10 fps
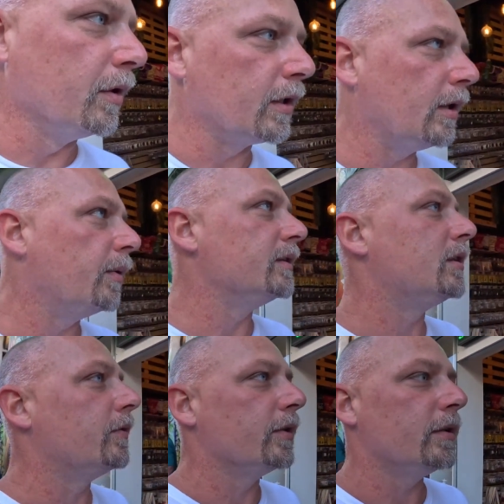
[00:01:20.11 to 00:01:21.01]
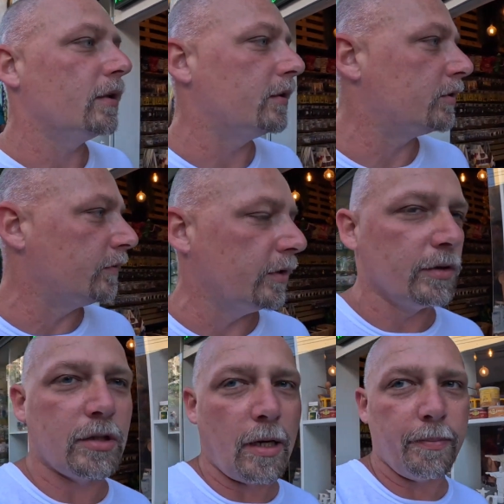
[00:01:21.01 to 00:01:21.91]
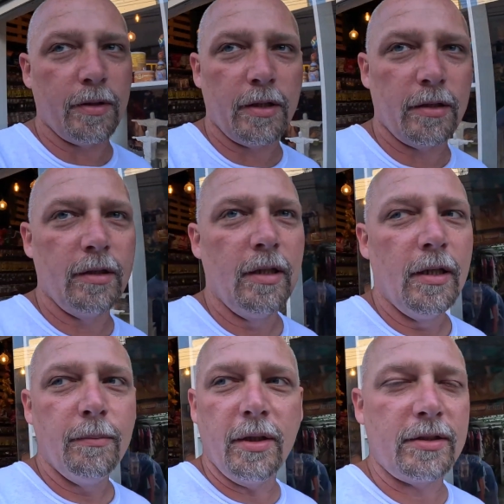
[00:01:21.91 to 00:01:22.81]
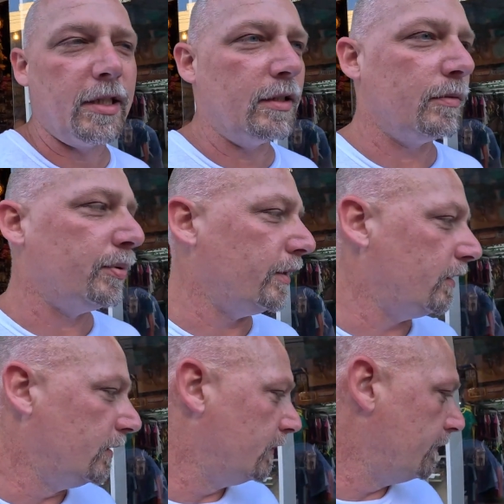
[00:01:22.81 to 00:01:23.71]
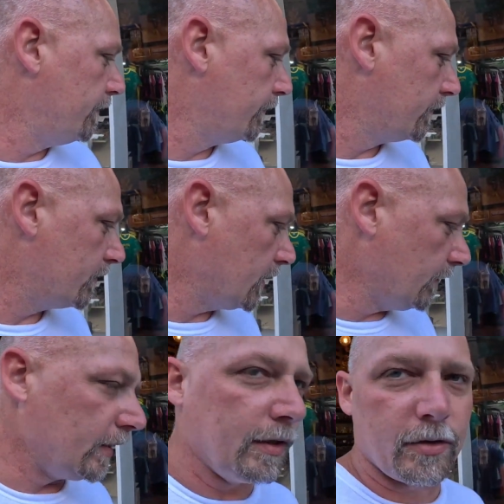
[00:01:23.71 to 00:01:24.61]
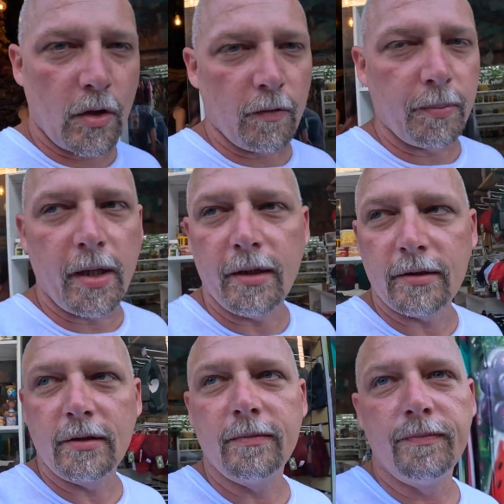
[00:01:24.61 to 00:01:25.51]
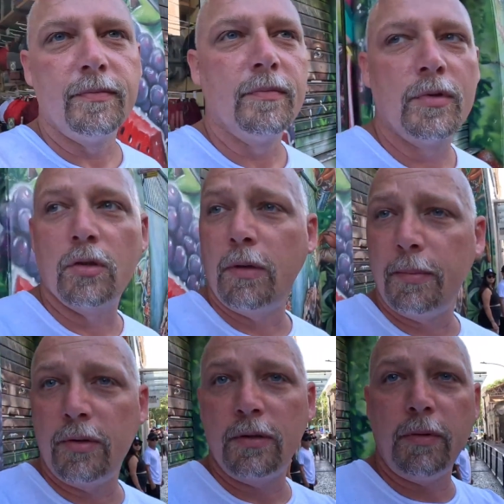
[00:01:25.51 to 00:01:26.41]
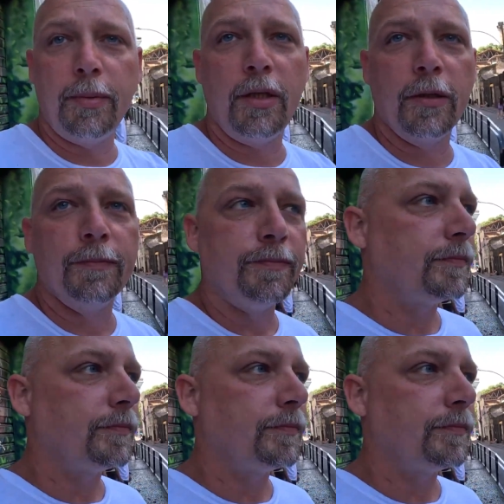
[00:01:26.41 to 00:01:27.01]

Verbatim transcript: were looking at one silver, uh, souvenir shop in the bus station, but everything's so overpriced. So maybe, maybe here